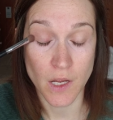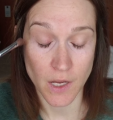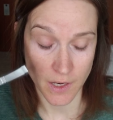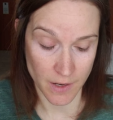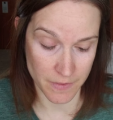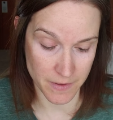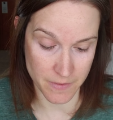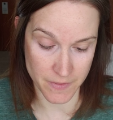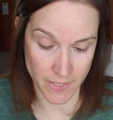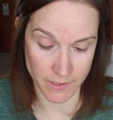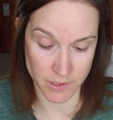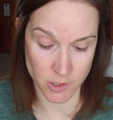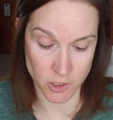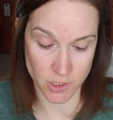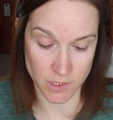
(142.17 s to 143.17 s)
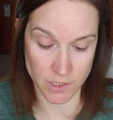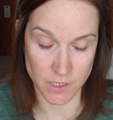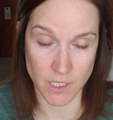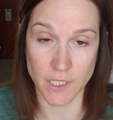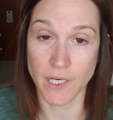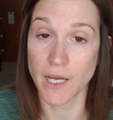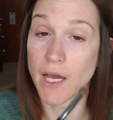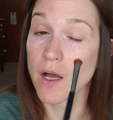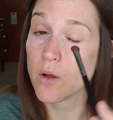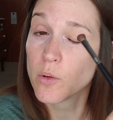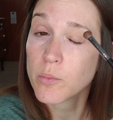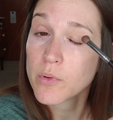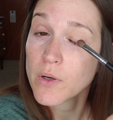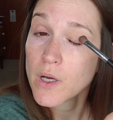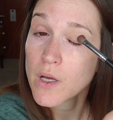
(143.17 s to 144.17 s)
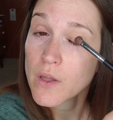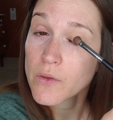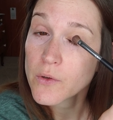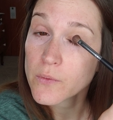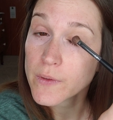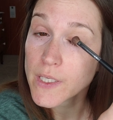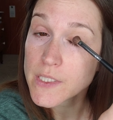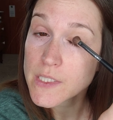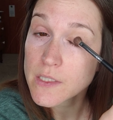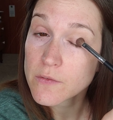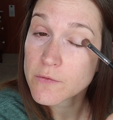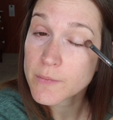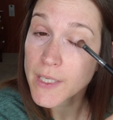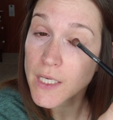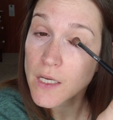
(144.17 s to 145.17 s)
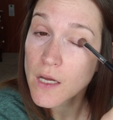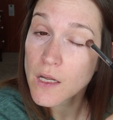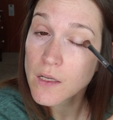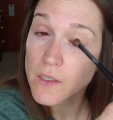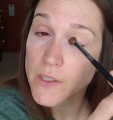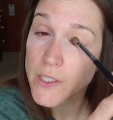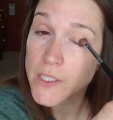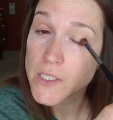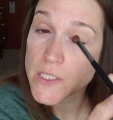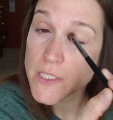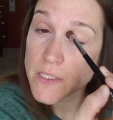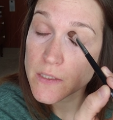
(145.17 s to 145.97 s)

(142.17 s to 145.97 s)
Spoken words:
And then that's just gonna help the rest of my colors